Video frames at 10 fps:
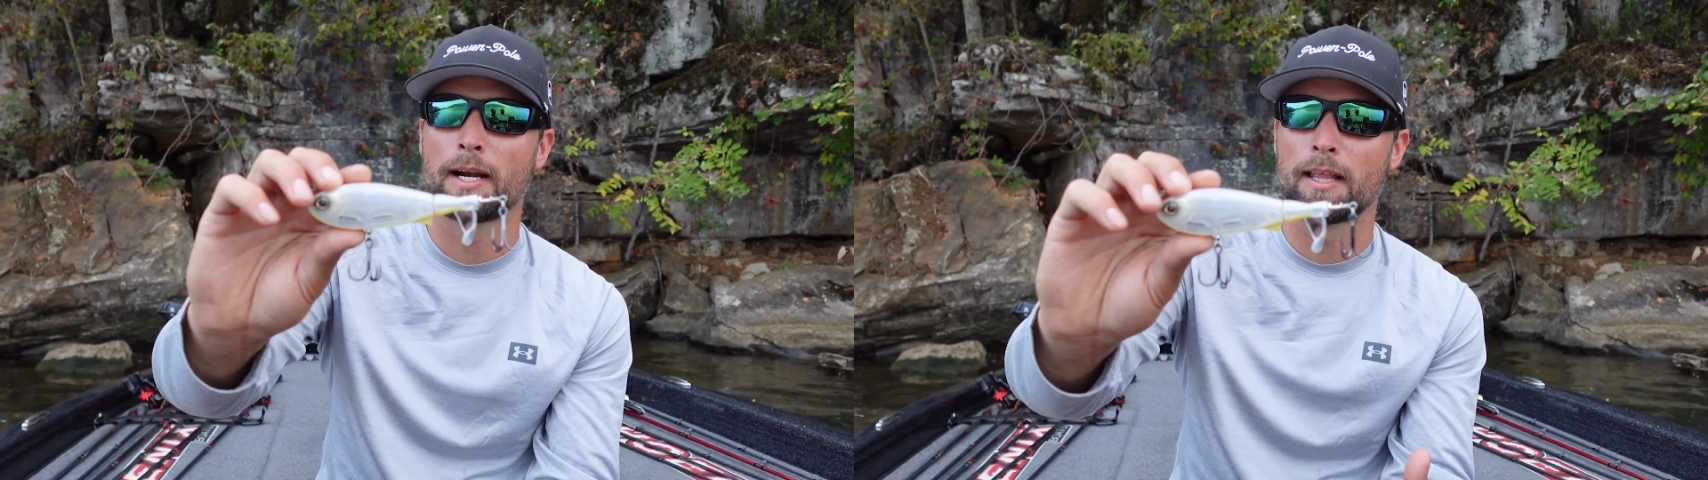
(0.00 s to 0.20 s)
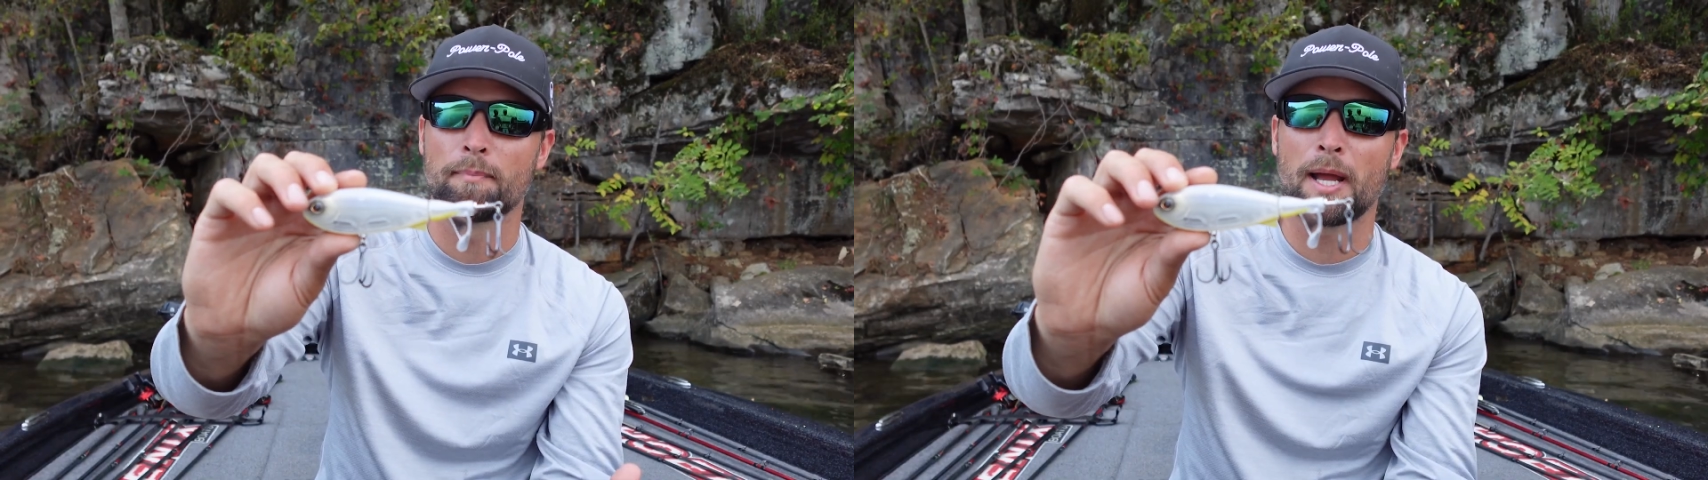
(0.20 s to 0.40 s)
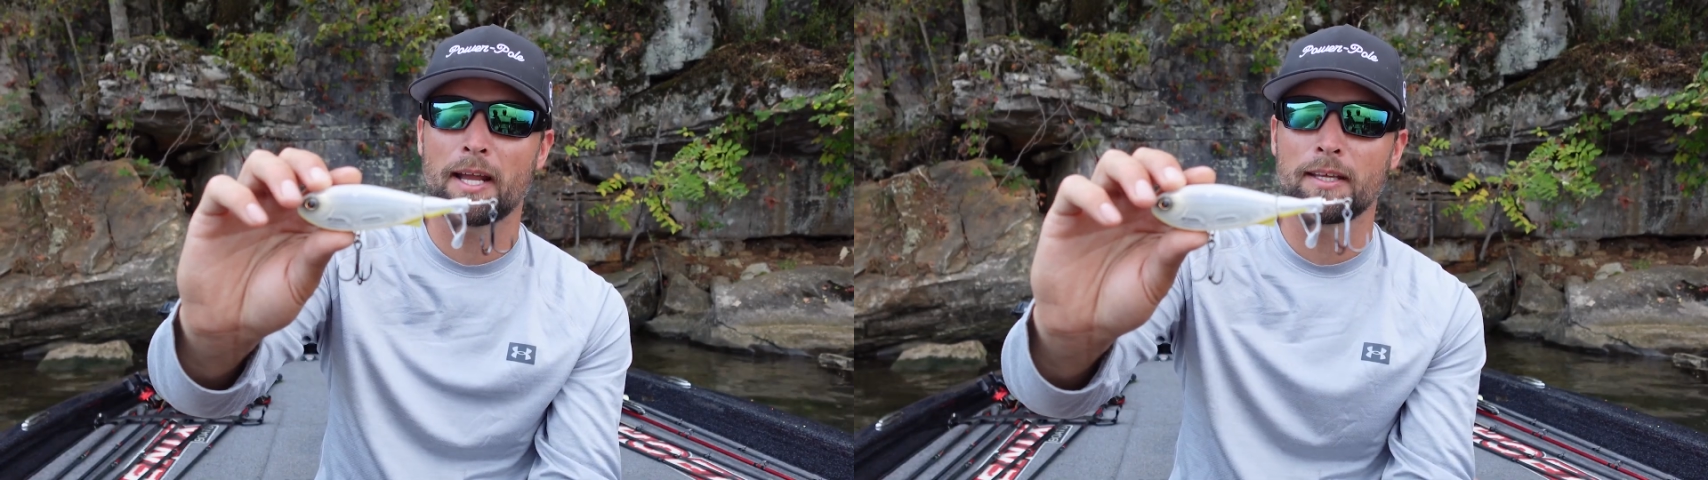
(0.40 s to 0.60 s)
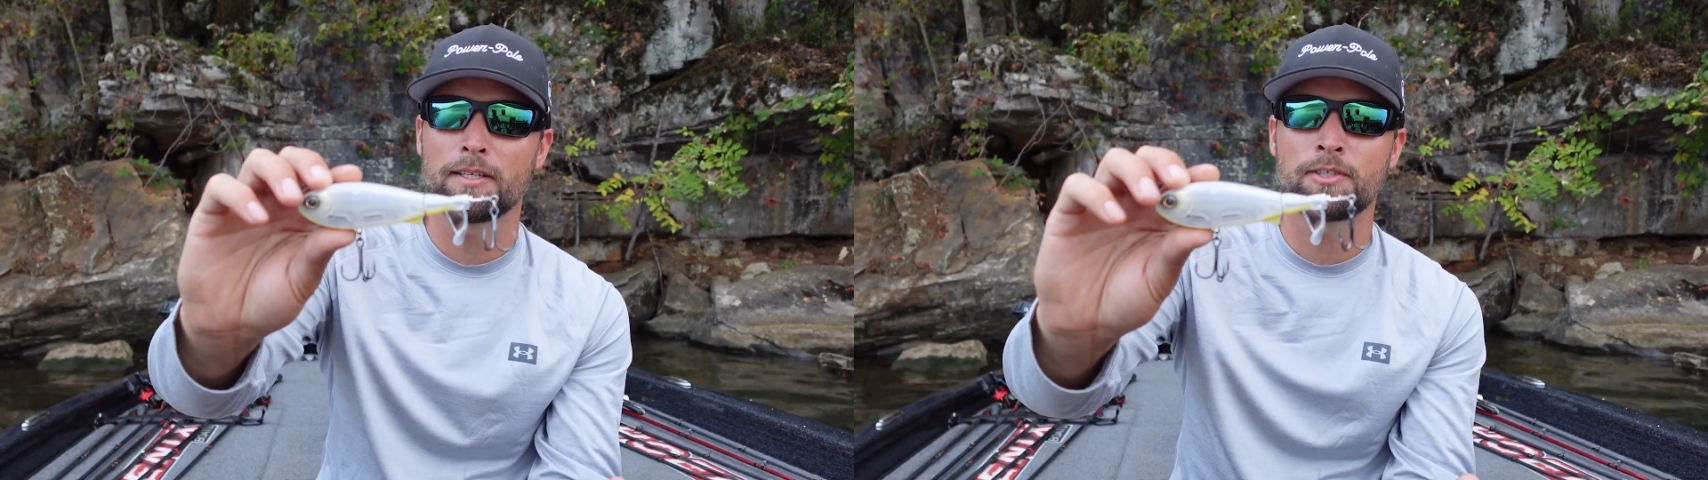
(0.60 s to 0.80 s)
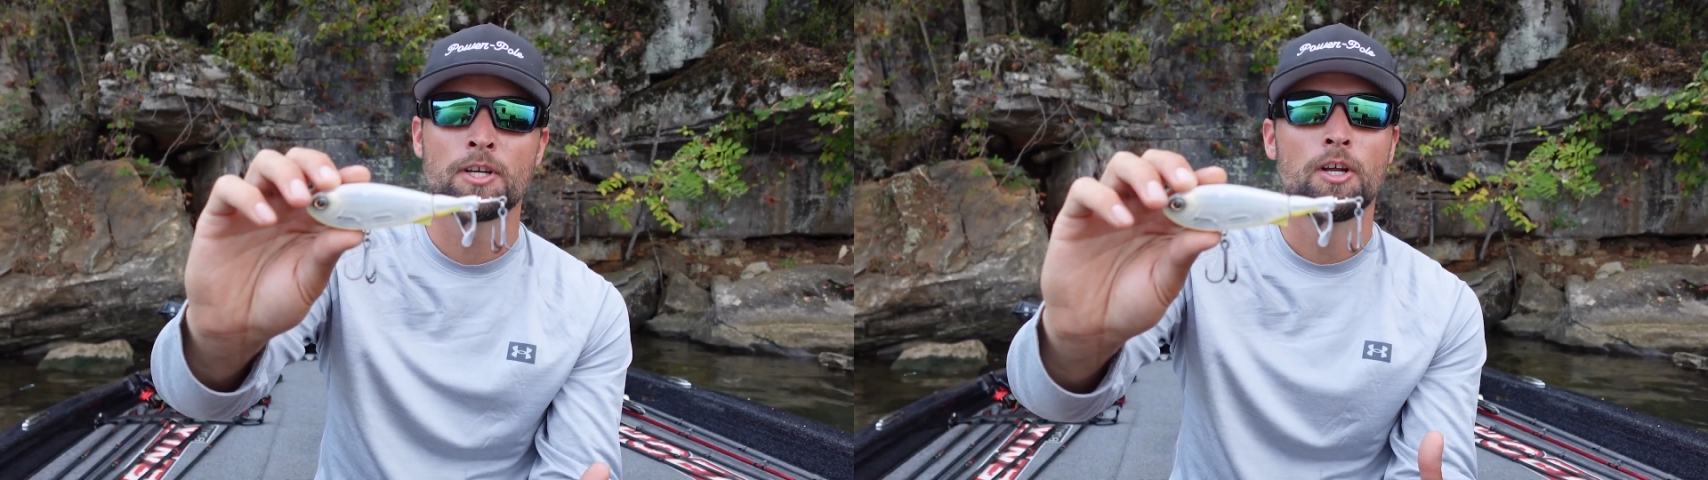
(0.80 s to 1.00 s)
right out of the
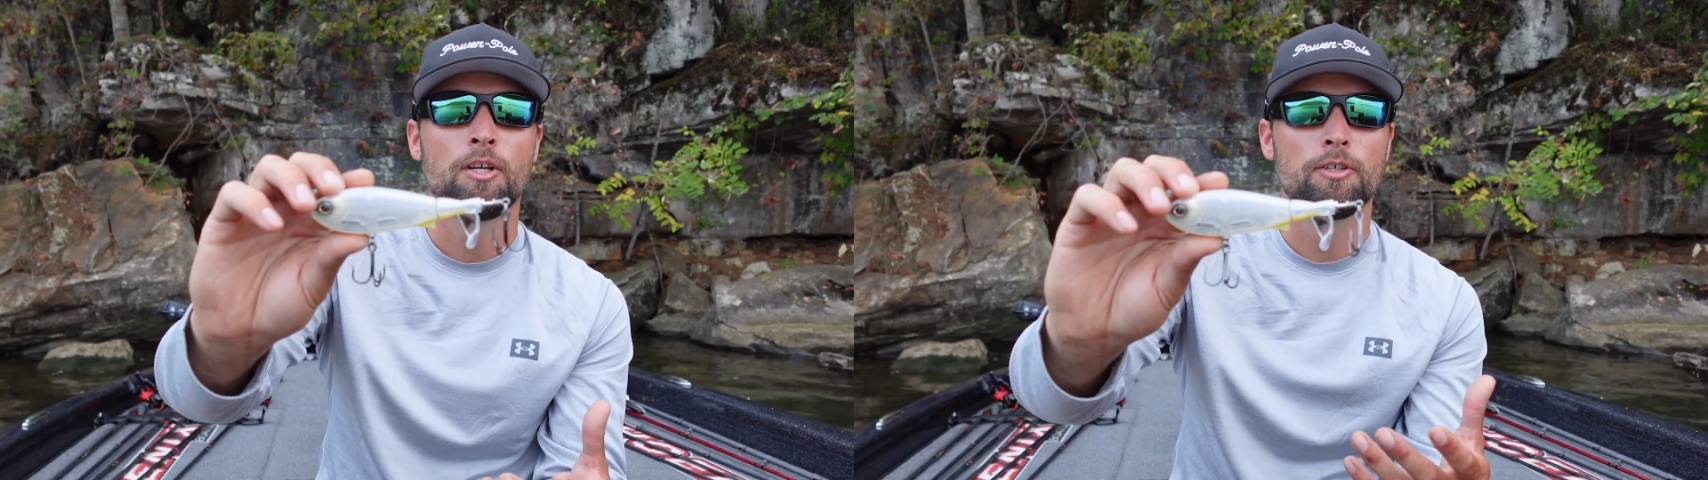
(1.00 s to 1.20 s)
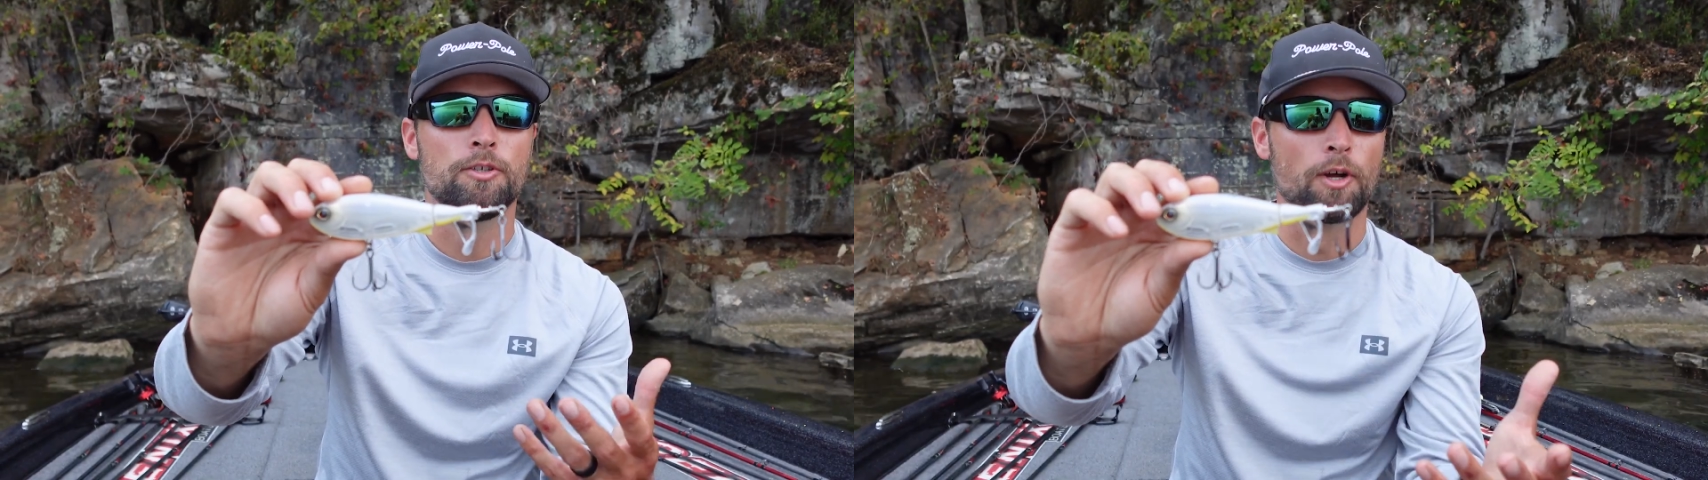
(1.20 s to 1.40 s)
package. You